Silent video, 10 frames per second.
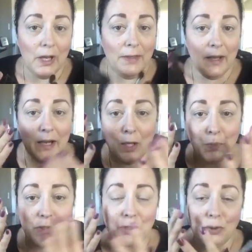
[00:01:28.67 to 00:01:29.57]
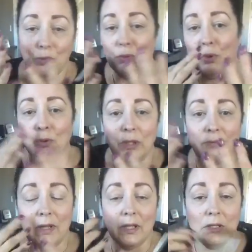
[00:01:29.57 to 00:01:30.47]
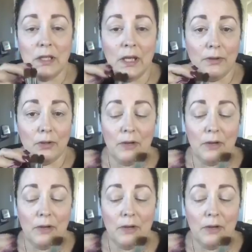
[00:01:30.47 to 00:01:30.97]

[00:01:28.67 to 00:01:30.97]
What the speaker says: and that helps to hold everything together.